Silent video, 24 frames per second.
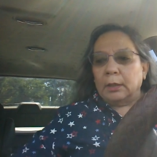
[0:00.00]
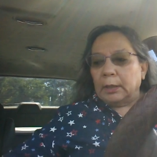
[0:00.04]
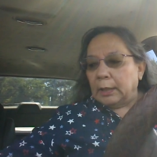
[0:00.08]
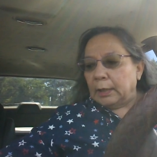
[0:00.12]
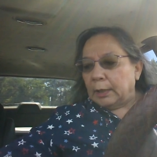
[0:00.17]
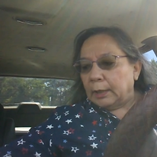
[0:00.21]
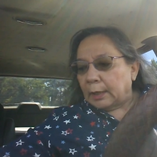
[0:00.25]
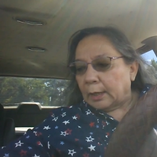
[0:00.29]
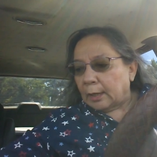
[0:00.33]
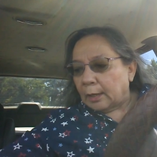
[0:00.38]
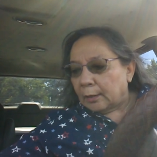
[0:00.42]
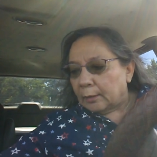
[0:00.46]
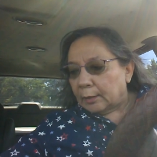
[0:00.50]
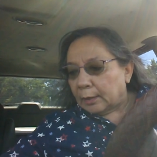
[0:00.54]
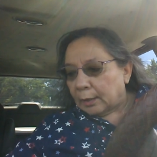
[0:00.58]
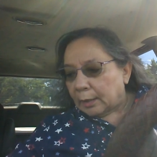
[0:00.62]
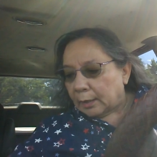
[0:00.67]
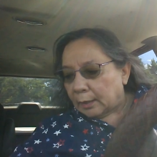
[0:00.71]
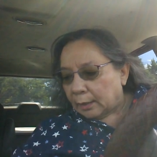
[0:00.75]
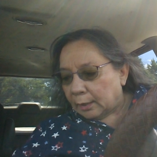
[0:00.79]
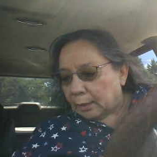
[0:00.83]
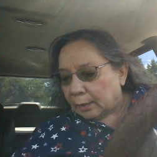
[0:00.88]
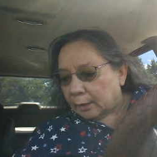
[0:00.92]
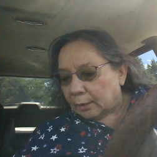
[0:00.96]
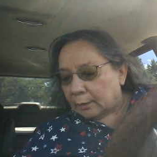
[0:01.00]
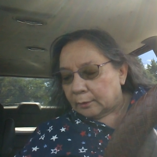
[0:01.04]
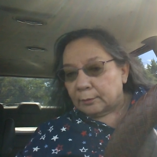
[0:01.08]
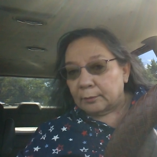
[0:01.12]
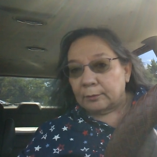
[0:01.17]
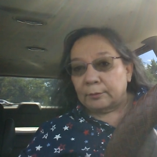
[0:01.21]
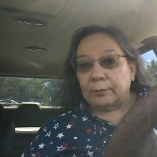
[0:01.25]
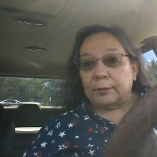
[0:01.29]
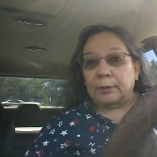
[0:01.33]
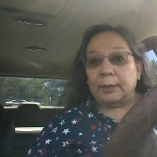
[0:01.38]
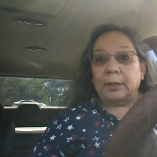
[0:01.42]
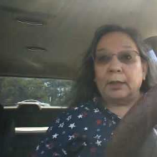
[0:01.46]
Anyhow,
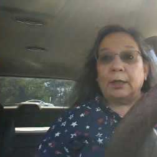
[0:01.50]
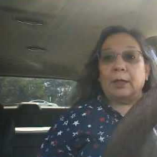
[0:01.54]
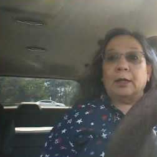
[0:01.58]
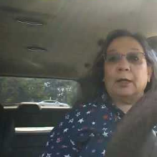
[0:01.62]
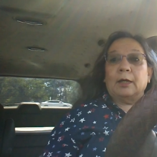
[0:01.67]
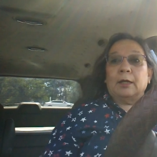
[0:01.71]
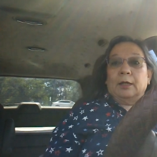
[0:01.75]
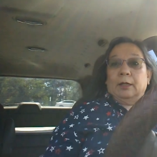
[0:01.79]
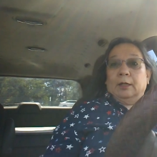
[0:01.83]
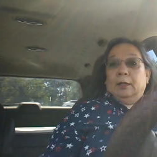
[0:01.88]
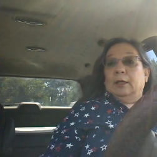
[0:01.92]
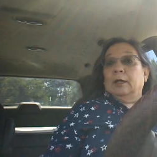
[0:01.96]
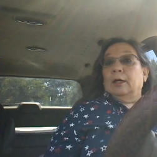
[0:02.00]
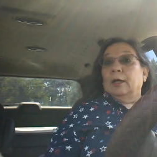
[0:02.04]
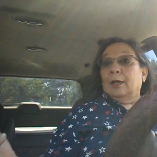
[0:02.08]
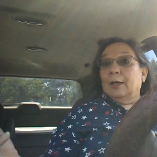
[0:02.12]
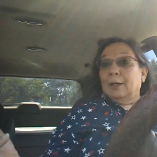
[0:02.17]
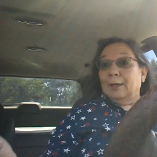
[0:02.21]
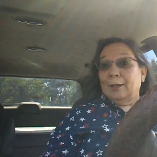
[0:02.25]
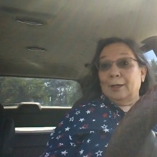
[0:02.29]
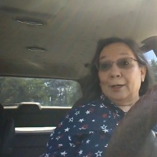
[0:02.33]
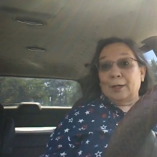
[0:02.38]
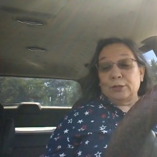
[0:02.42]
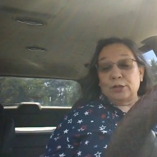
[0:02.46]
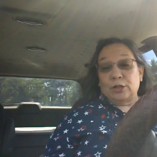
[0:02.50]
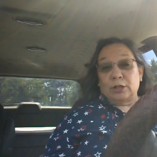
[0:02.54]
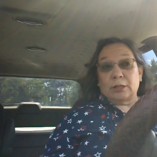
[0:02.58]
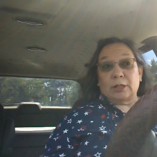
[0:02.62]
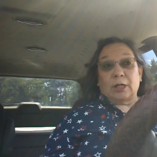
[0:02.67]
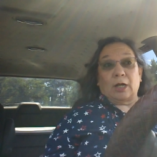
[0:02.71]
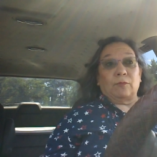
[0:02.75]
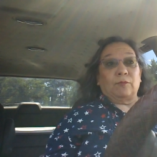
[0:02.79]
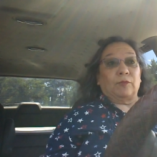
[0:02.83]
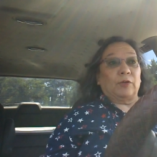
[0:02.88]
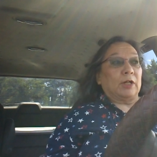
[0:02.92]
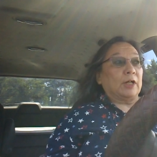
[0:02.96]
uh, I just
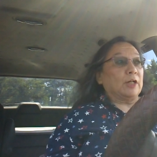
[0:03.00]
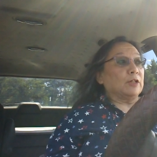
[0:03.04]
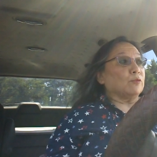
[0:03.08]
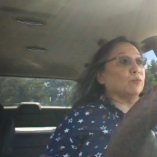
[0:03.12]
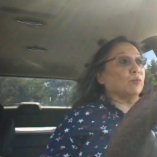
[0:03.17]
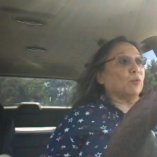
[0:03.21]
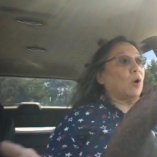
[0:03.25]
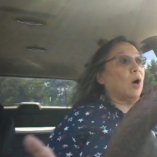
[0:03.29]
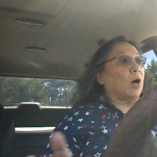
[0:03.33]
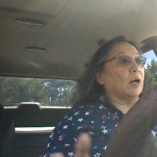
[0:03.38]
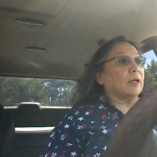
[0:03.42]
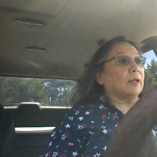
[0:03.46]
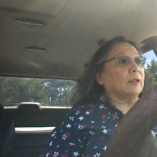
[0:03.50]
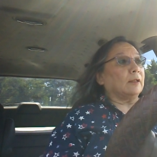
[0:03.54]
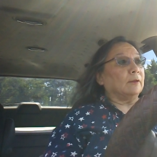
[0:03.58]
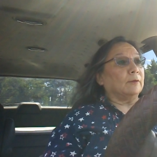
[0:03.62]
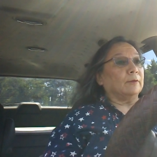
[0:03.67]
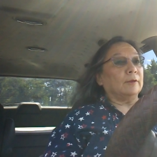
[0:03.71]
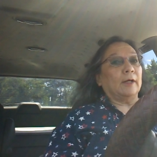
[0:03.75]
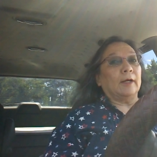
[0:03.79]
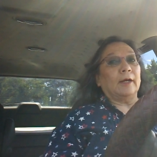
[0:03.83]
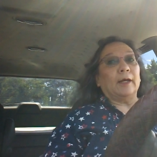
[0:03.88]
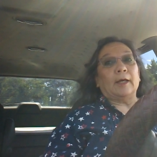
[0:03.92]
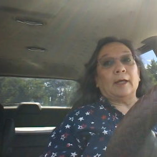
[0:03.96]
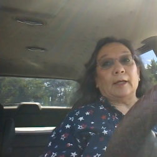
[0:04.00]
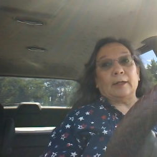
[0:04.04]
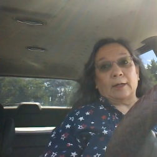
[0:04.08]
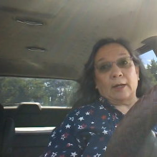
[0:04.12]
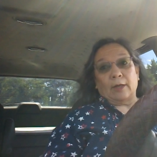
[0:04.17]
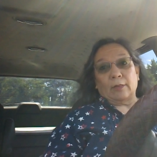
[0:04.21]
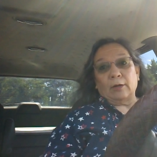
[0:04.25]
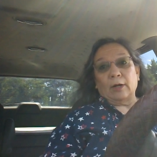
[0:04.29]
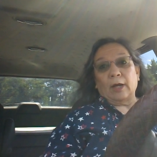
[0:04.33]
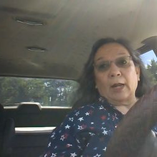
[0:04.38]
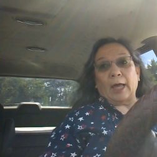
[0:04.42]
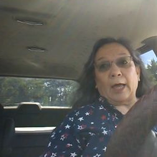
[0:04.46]
got finished walking
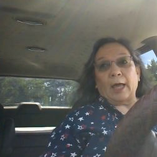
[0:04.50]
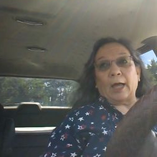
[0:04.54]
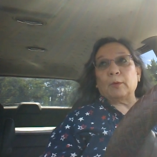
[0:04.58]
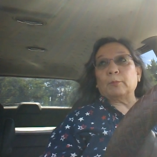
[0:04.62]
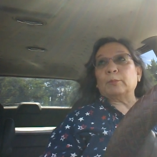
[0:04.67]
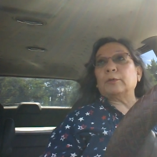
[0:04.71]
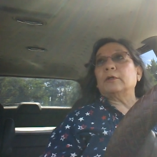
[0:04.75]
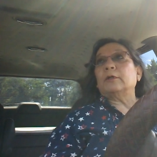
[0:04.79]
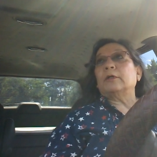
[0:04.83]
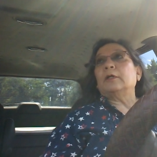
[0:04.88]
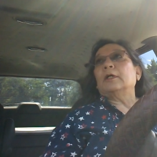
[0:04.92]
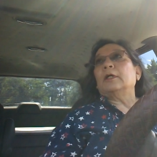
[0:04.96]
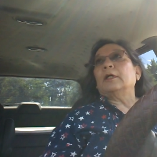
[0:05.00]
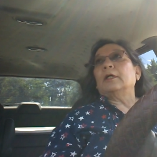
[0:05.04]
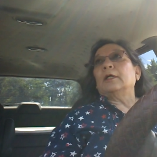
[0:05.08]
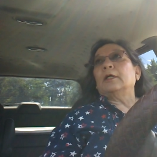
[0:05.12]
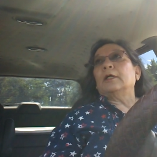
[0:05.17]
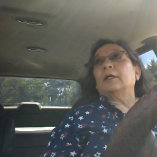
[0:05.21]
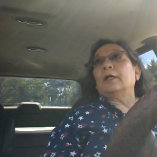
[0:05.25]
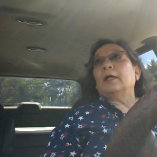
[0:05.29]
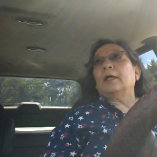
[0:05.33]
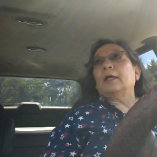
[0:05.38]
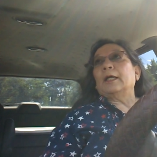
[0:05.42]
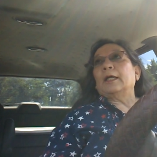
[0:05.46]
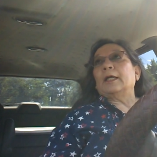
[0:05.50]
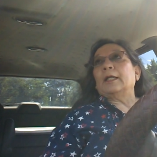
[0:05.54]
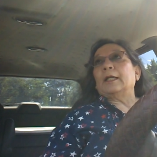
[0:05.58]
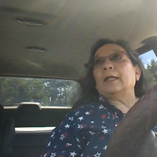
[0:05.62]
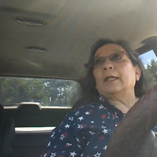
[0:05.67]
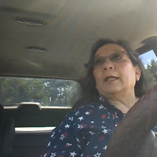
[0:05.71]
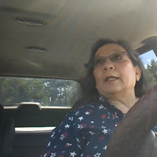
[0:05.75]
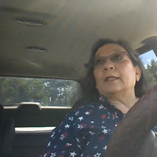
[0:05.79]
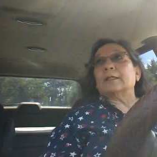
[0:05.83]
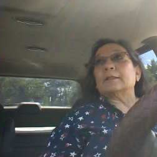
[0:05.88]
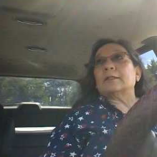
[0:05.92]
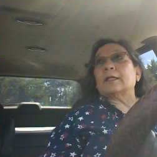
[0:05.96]
another lap, and
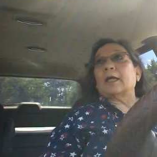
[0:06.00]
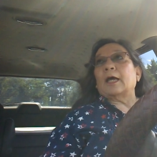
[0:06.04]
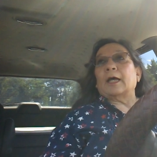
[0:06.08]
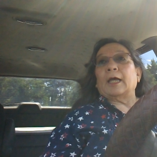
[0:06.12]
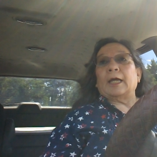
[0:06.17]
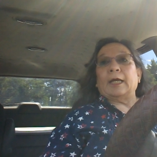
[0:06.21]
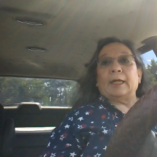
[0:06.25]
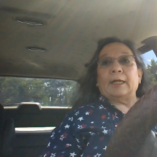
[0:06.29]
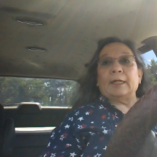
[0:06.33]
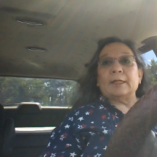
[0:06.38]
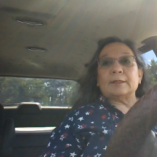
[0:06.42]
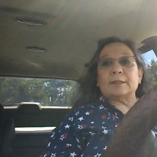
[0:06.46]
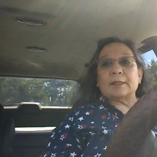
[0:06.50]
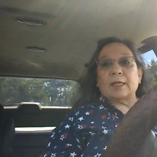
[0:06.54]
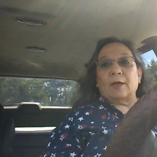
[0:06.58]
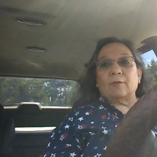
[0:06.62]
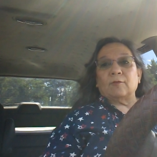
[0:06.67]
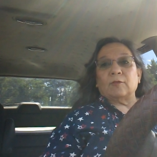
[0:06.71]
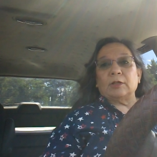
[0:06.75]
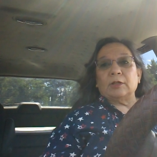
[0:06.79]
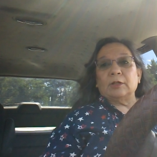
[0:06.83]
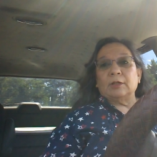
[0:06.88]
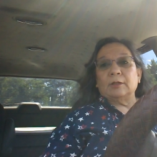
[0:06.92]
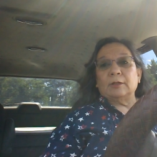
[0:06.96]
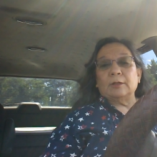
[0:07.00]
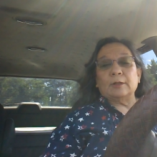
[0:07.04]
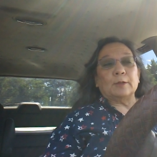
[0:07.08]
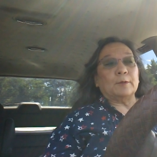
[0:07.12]
it is now 87,